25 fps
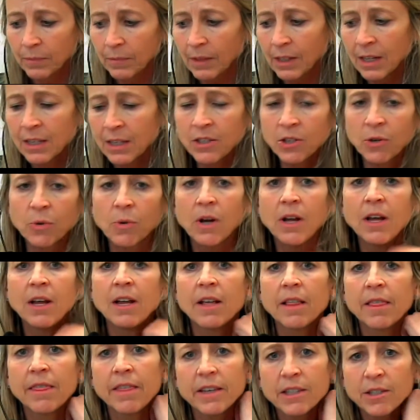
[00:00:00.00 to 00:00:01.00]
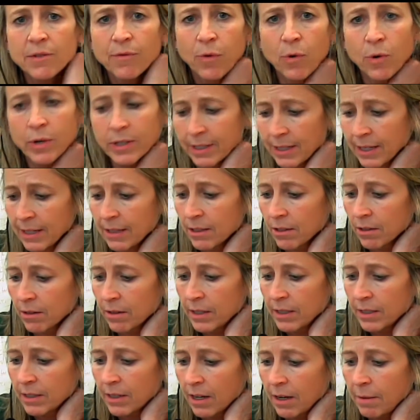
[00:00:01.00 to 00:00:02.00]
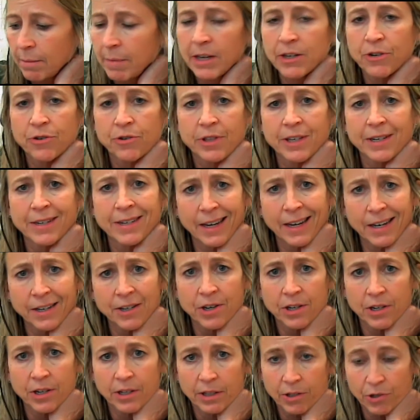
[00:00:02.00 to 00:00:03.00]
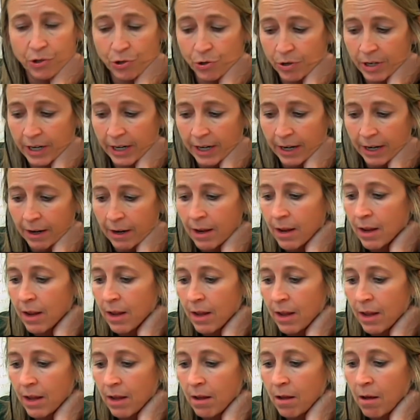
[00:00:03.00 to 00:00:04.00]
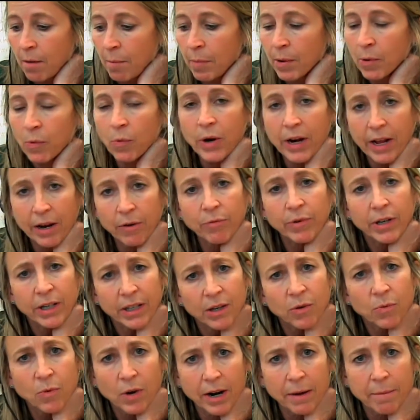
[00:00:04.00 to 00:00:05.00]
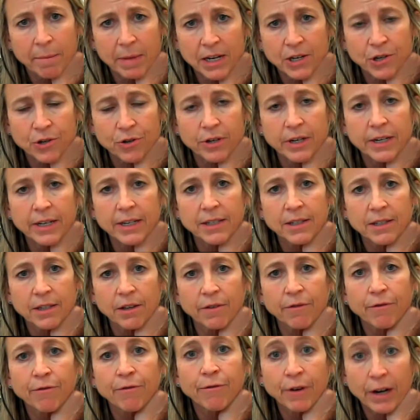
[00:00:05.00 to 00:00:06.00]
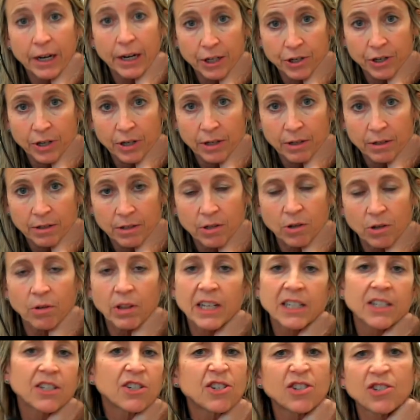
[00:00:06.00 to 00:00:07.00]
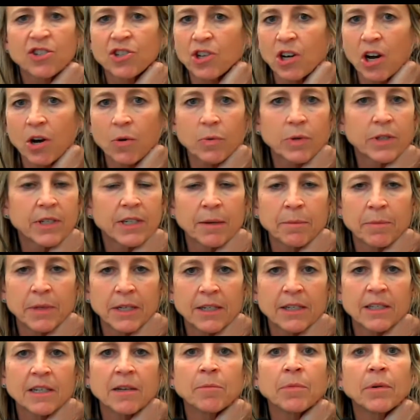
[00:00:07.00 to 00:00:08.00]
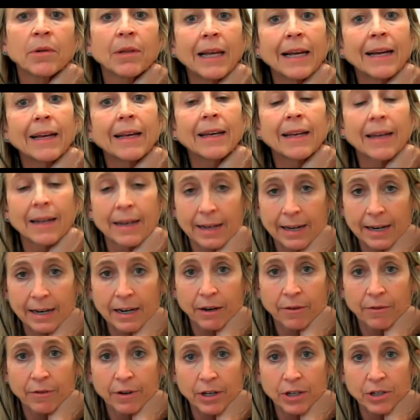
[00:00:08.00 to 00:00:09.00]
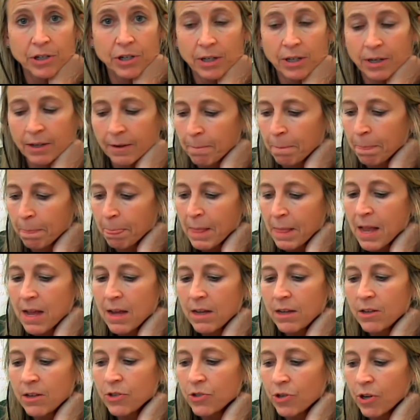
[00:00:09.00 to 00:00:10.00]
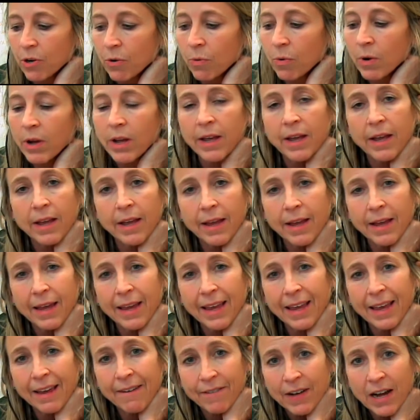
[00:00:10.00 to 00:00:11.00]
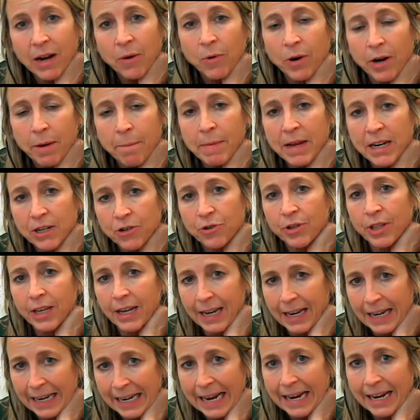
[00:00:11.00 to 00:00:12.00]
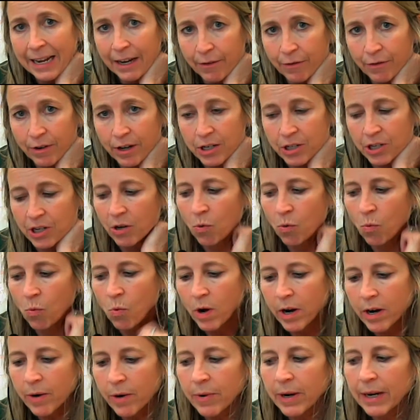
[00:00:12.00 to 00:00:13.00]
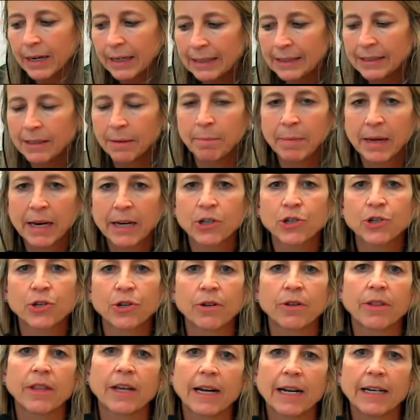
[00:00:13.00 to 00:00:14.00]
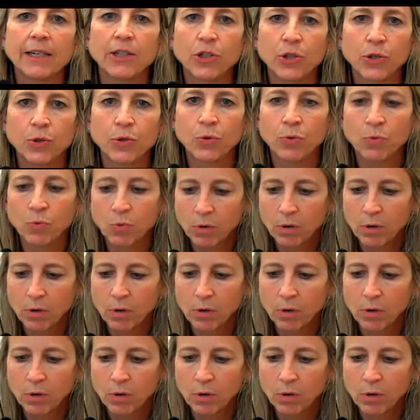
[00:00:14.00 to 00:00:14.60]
So this force sensor is going to measure the tension in the string. But what I really want to measure is the friction. So let's just start with something simple like kinetic friction. So if I want to measure the kinetic friction, what do I need to make sure that I do